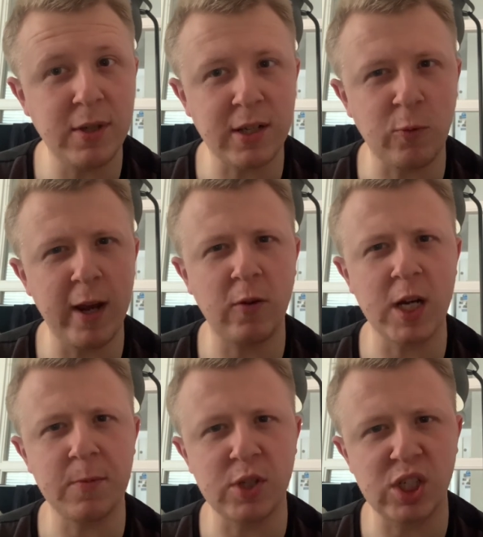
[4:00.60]
It's a very
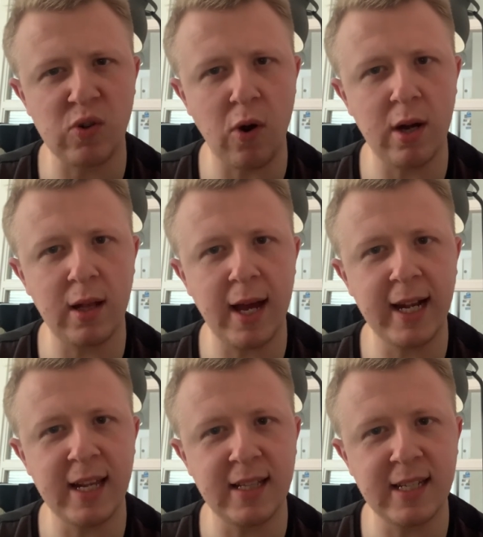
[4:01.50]
questionable
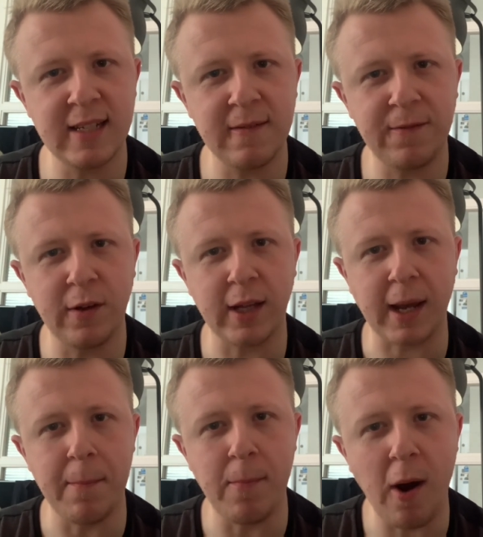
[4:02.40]
storyline. It doesn't feel like
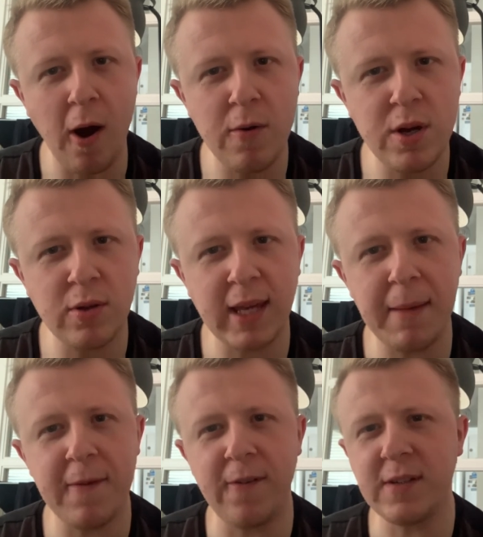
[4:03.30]
a Mario
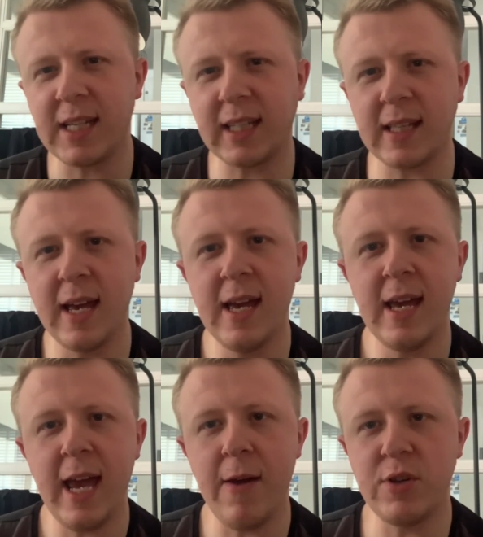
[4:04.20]
game. It feels like
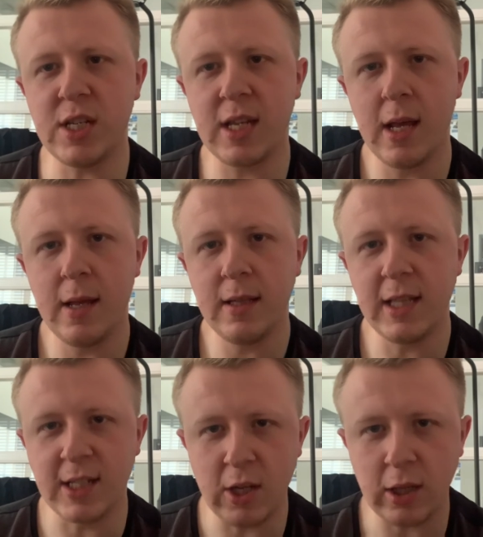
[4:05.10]

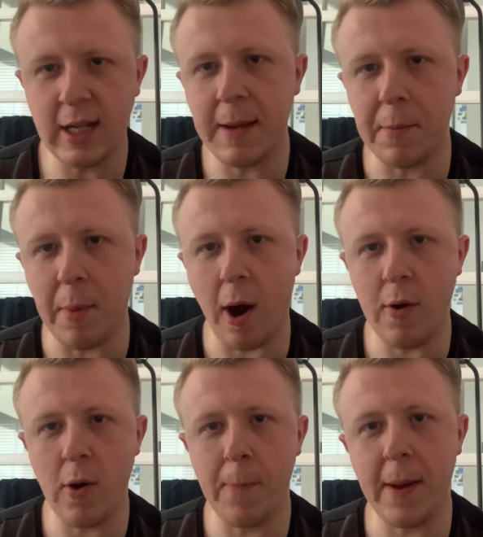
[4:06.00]
they took the name of
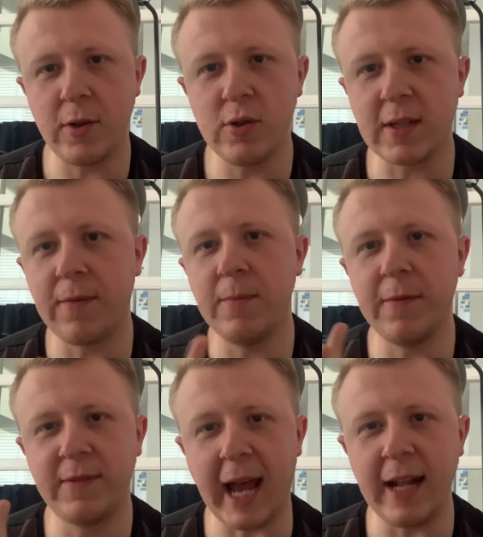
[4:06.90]
Mario but do something
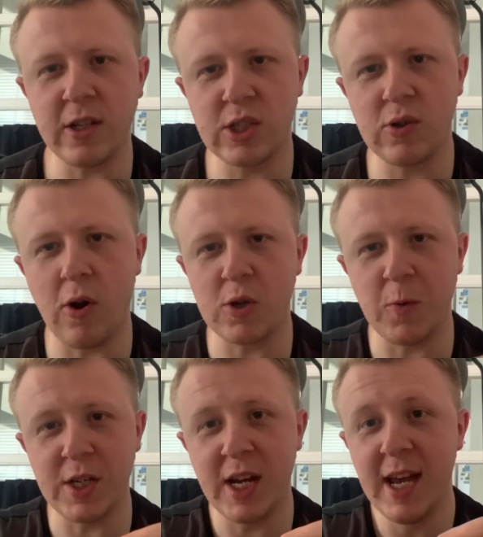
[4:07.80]
with dinosaurs,
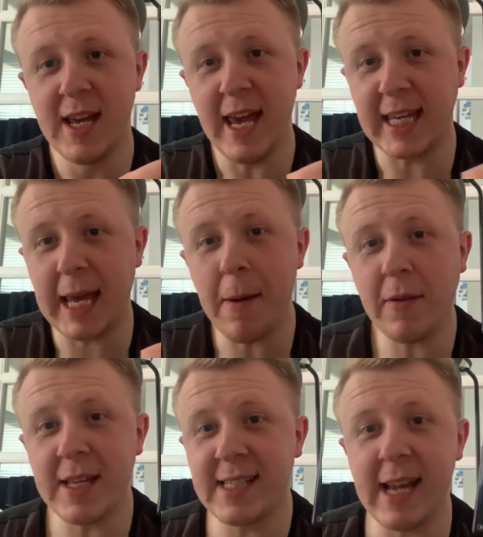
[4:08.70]
which it came out
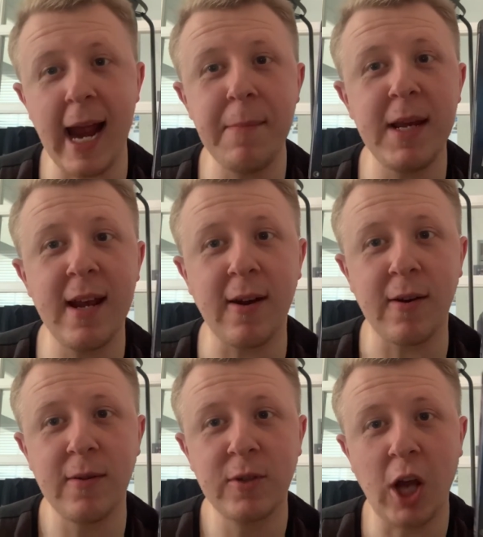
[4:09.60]
the same
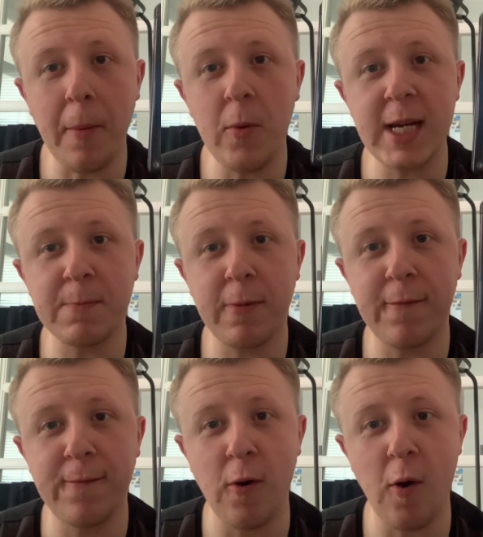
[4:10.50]
year, a couple weeks
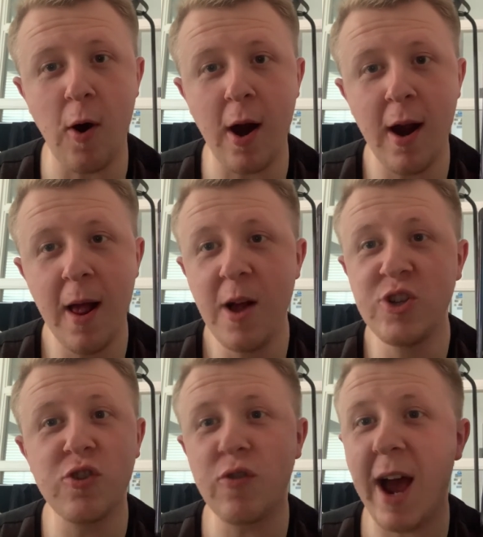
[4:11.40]
before
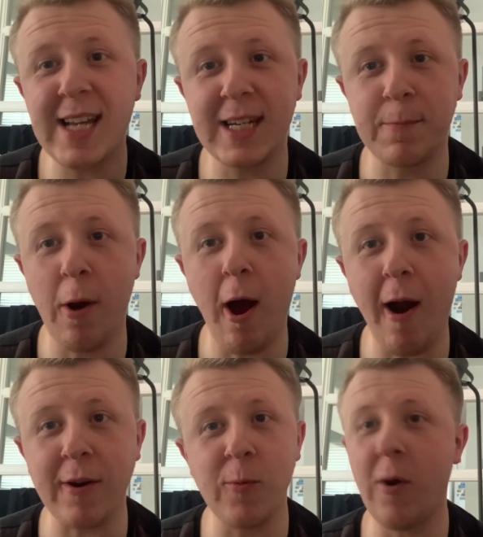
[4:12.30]
Jurassic
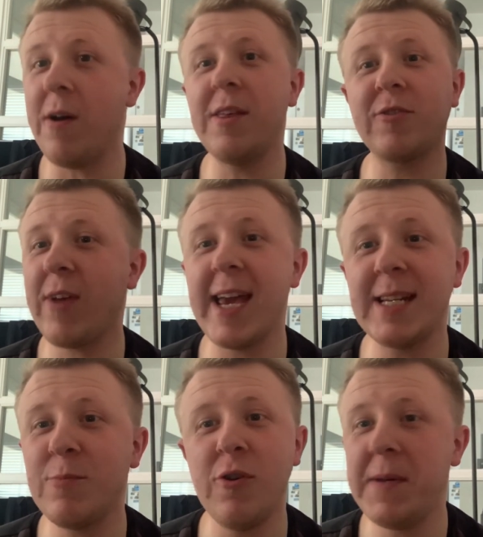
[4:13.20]
Park, one of the
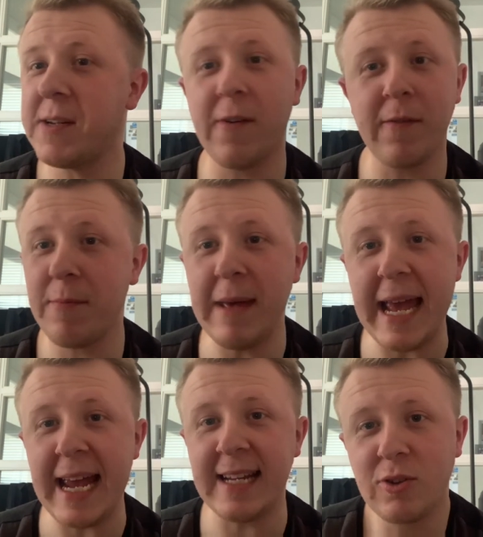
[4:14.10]
greatest movies I've ever
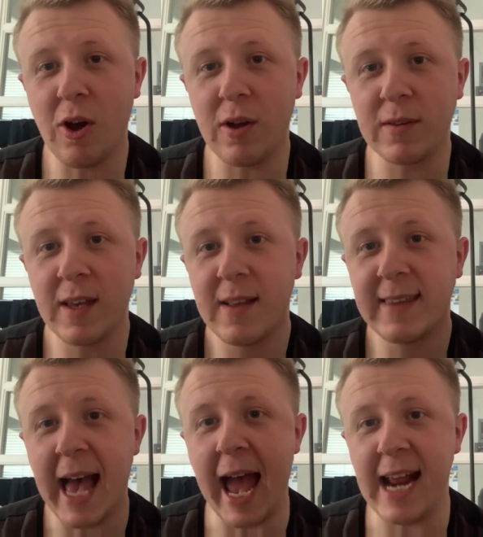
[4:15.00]
made, got
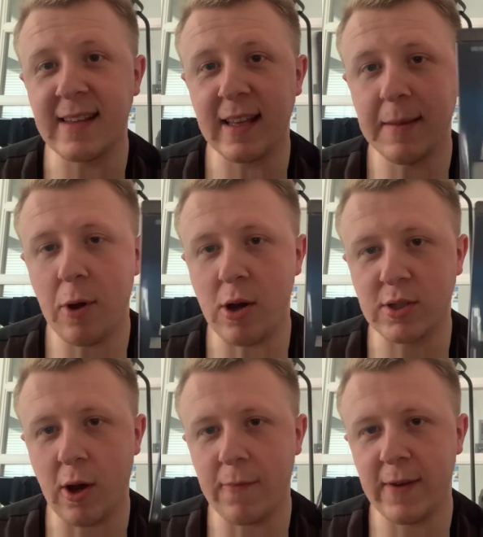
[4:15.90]
tanked at the box
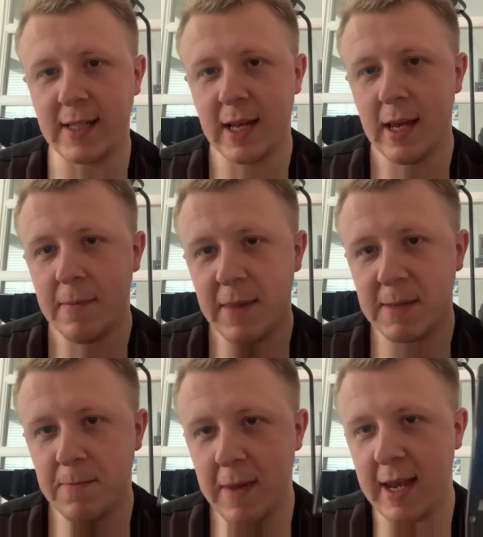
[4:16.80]
office. This
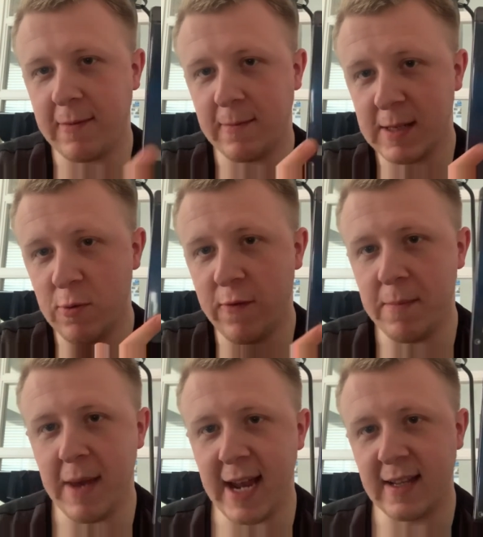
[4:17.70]
movie
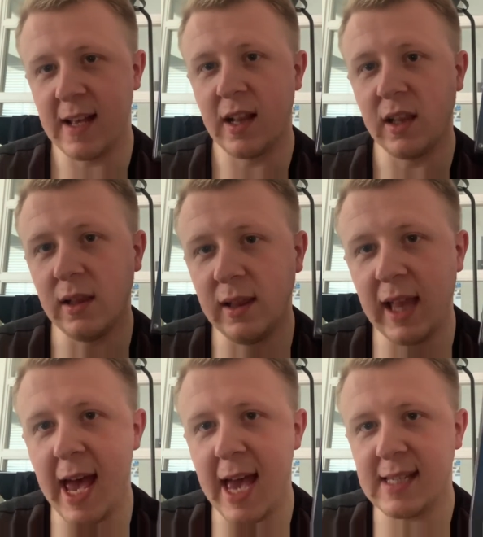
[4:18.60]
made
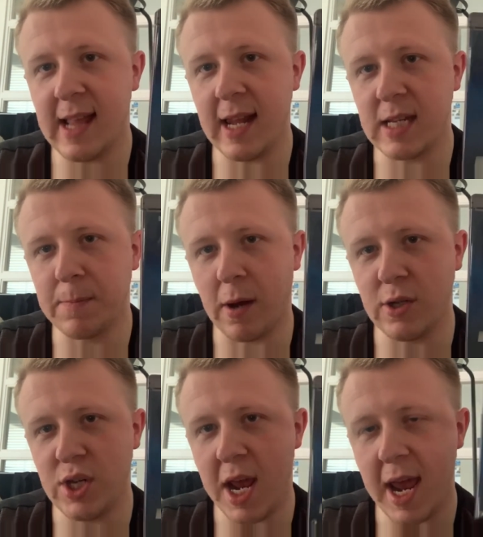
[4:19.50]
less than its
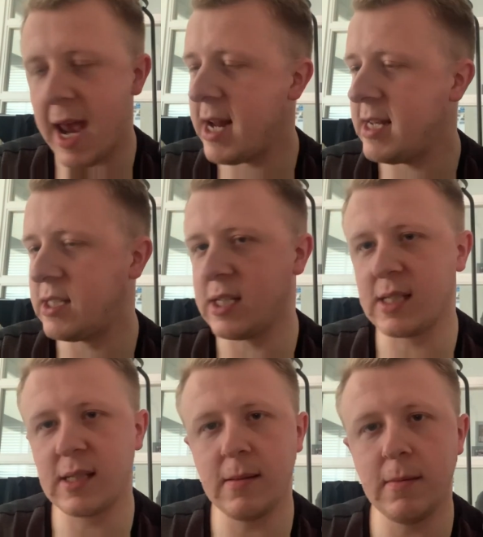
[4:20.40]
budget, and it just
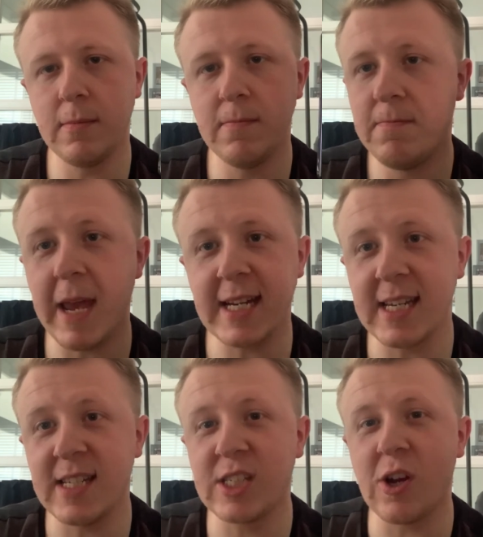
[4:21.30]
makes
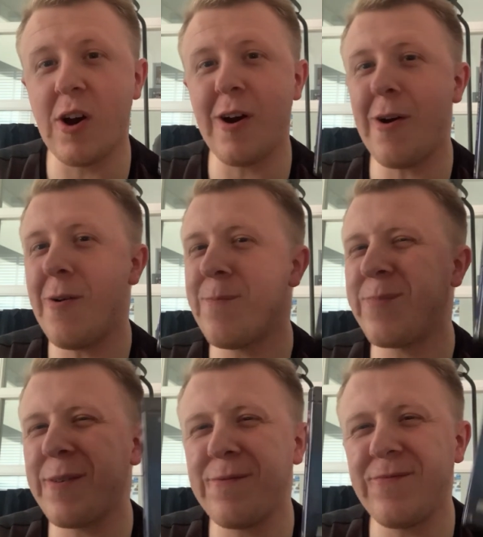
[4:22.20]
it so
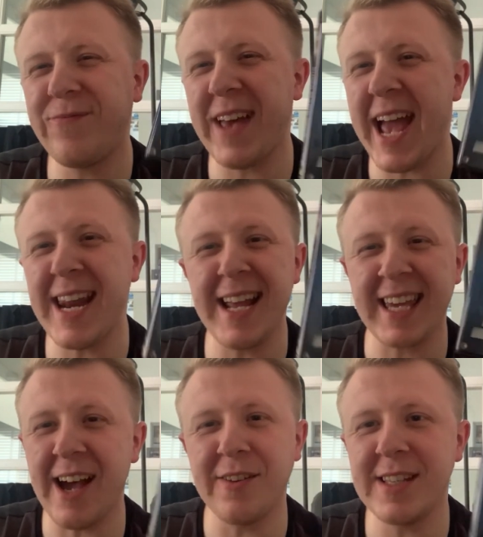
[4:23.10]
pathetic.
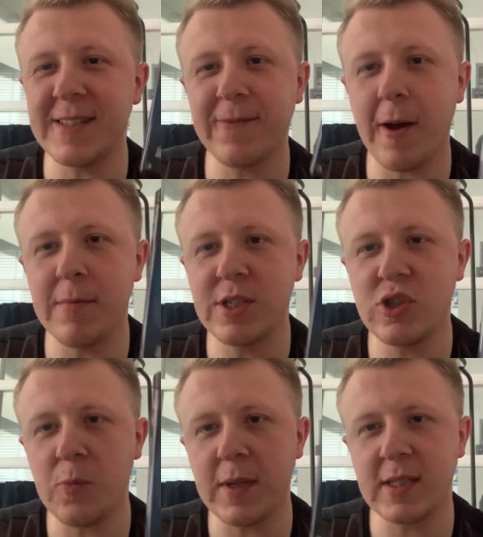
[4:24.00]
Oh, this film was
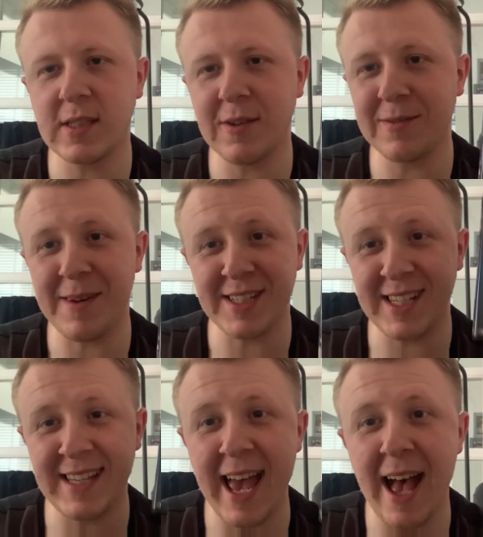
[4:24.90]
stupid, so much to
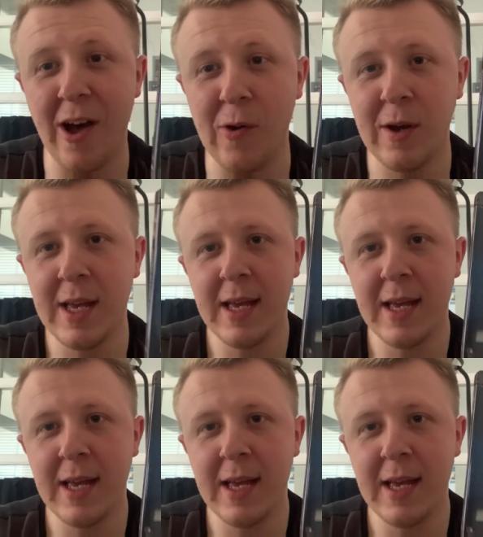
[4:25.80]
tell.